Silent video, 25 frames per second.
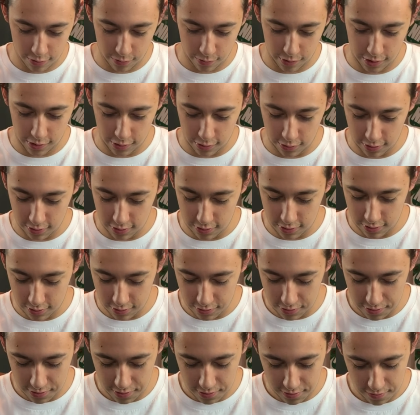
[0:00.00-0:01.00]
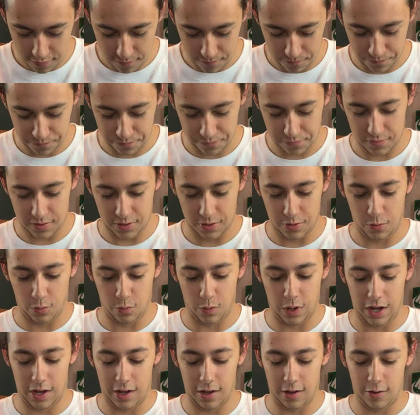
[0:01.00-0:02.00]
real.
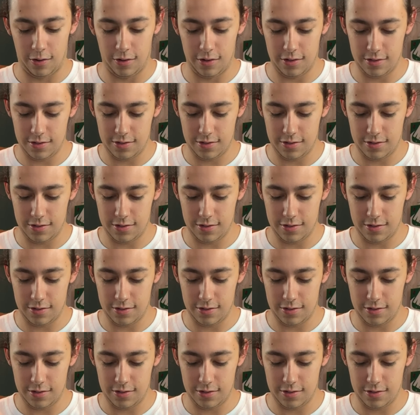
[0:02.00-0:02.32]
Wow.